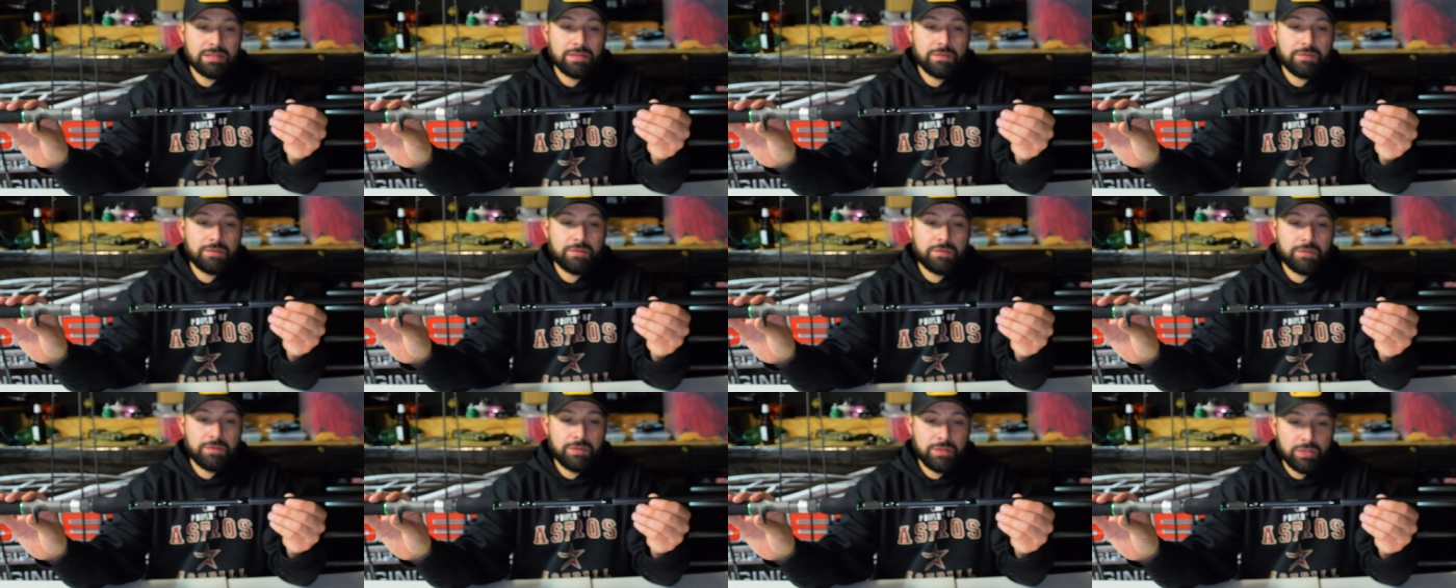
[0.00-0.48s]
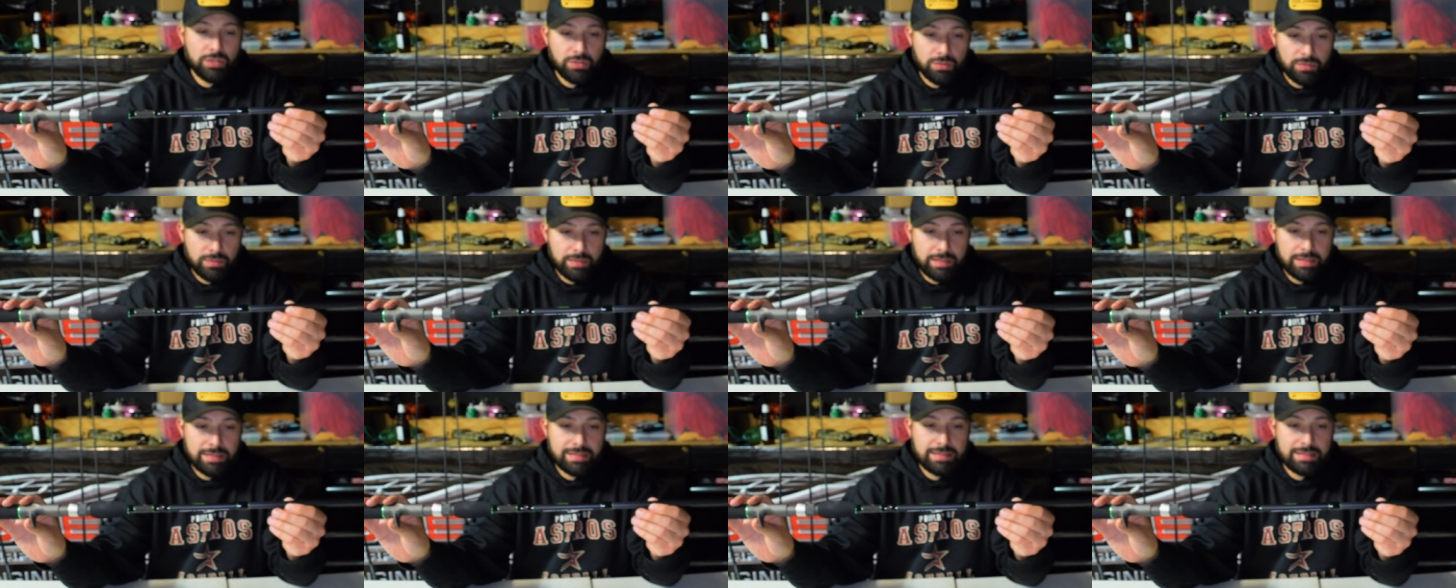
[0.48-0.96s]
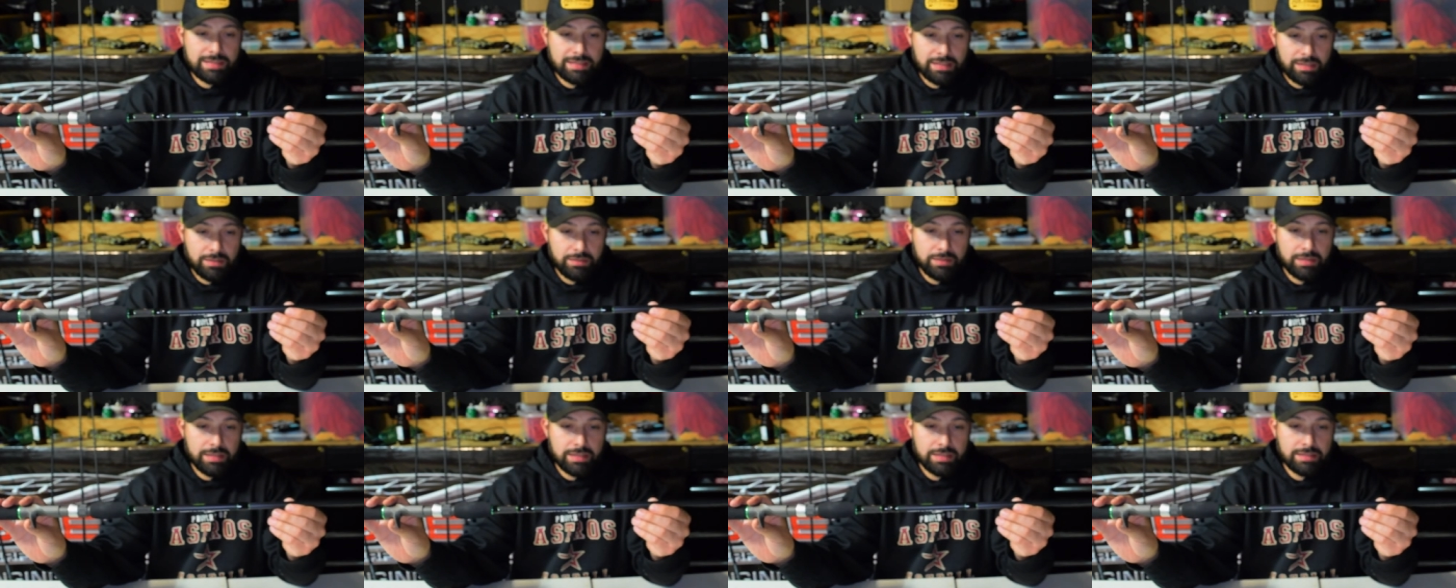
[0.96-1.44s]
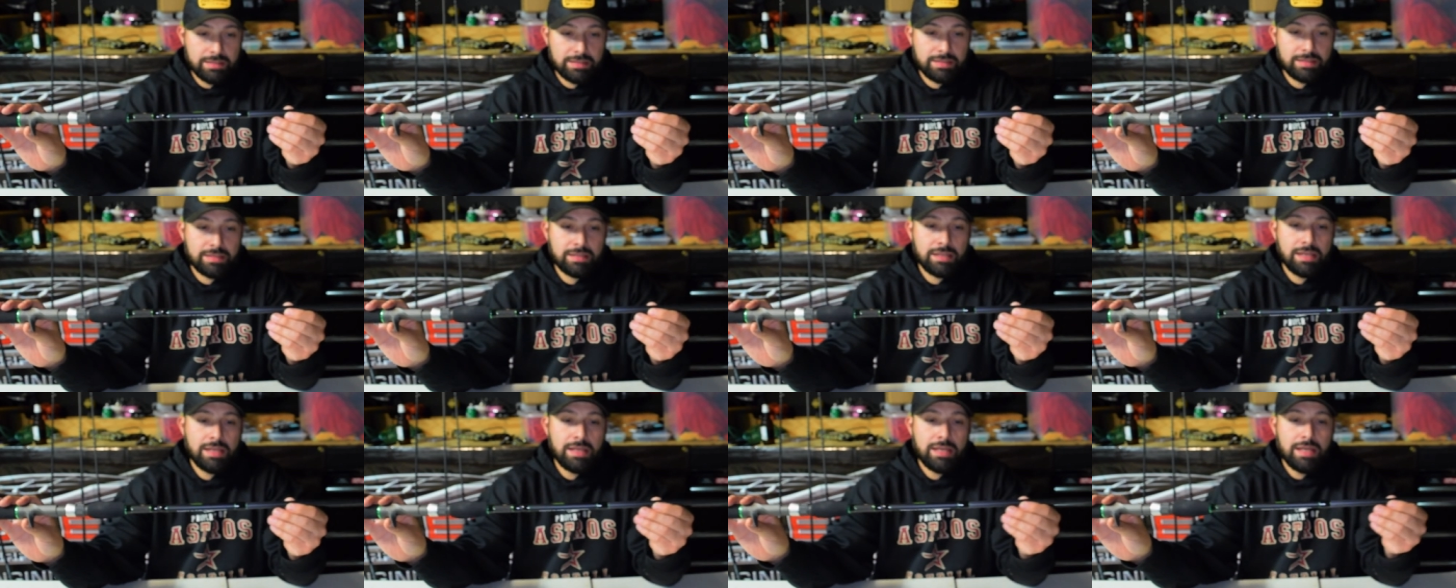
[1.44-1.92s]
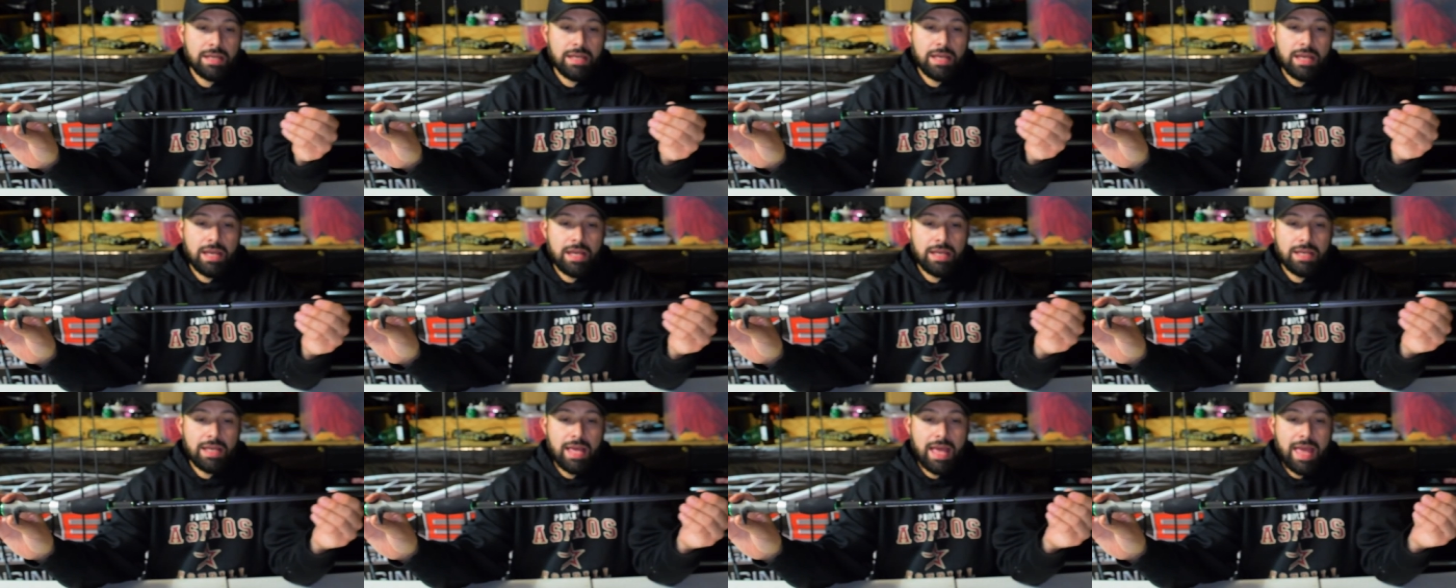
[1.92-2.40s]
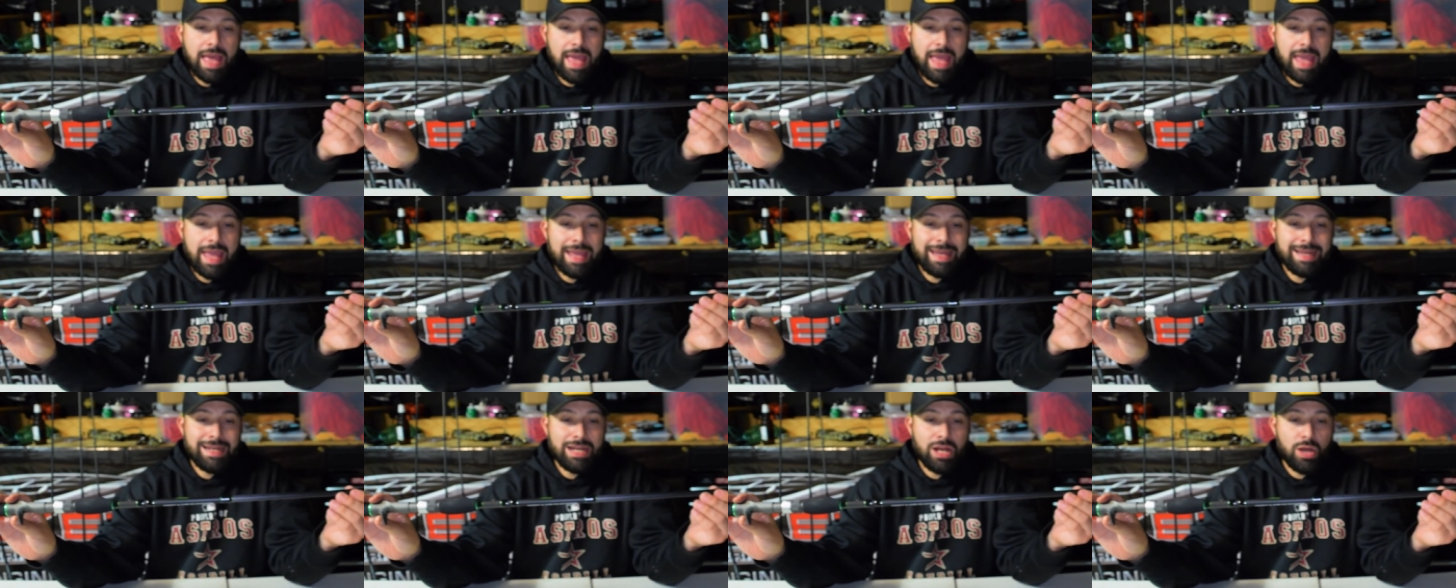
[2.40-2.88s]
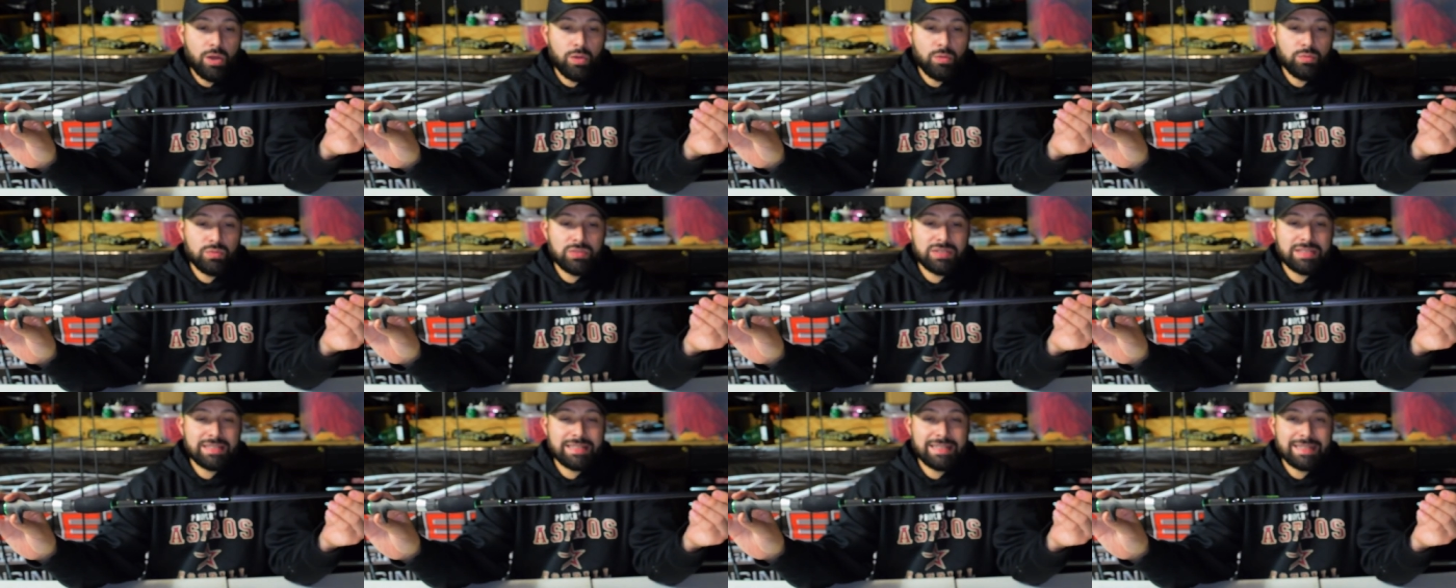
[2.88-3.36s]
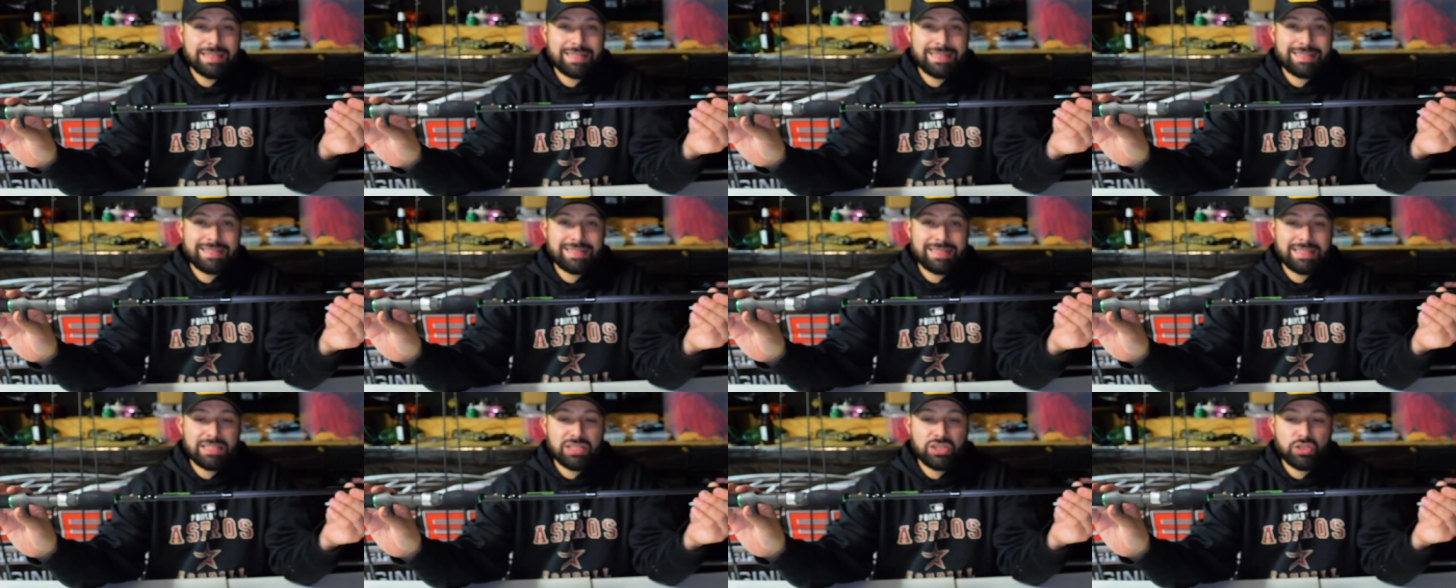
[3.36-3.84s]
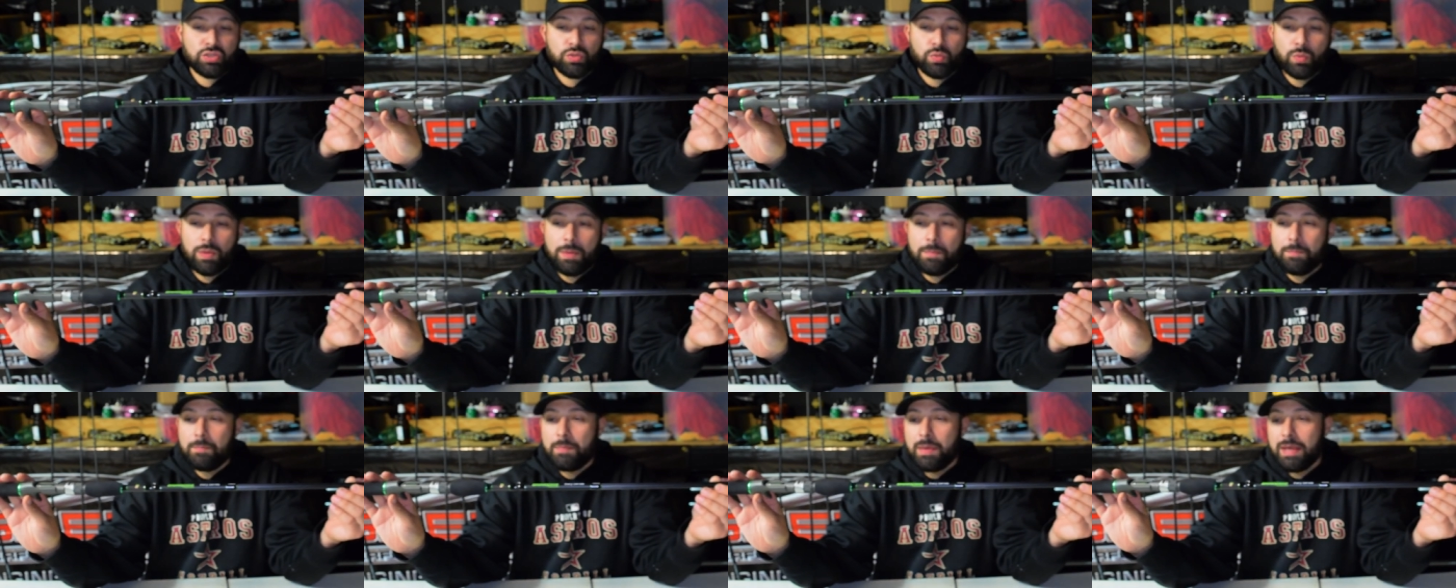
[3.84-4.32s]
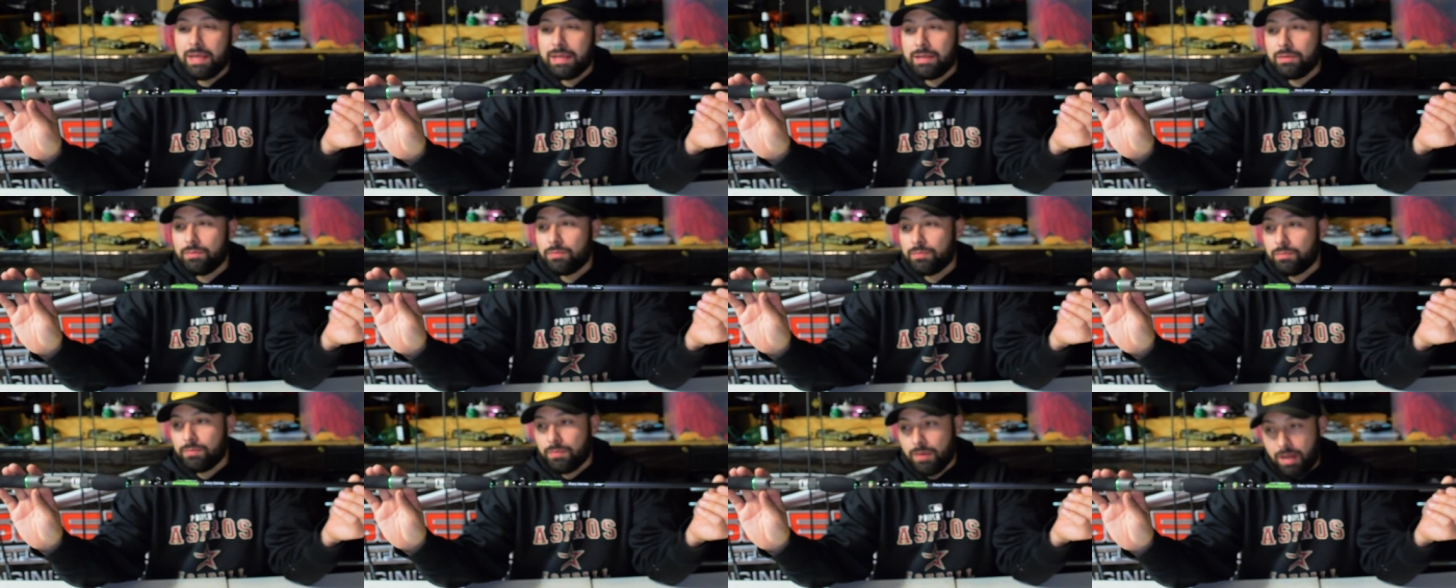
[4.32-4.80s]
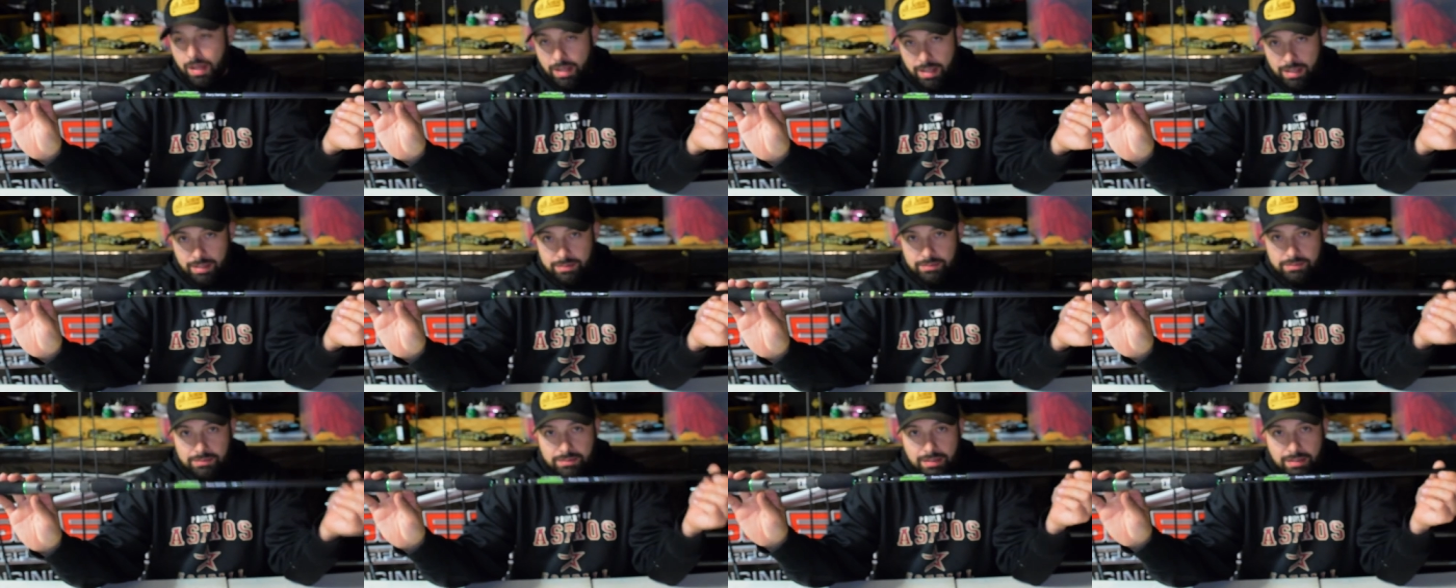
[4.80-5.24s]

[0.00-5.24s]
Fury Series 806 swim bait rod.